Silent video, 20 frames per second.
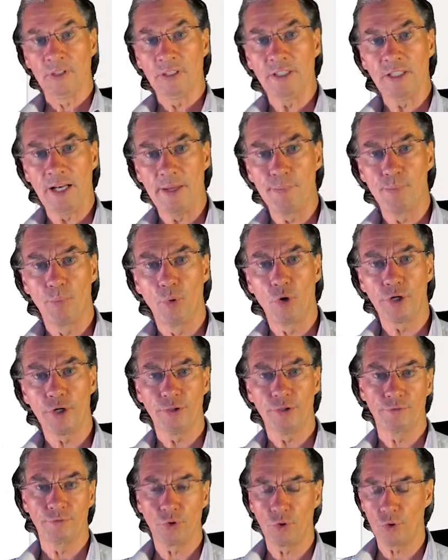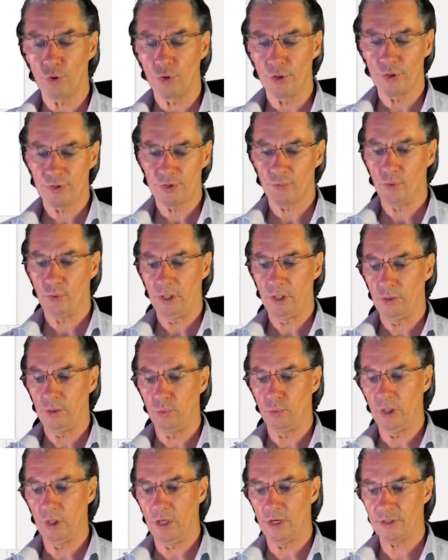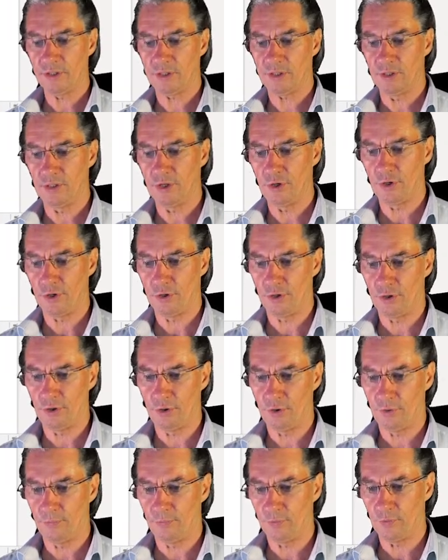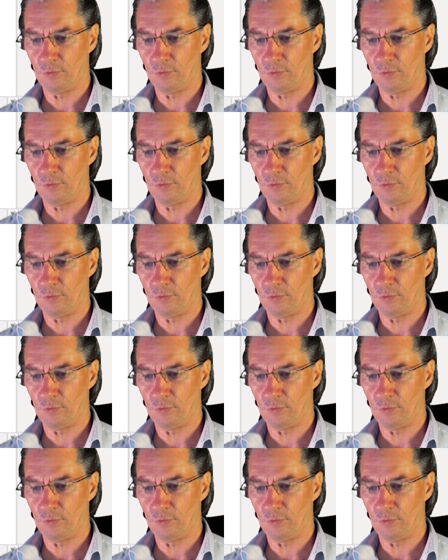clipboard. Of course, we lost the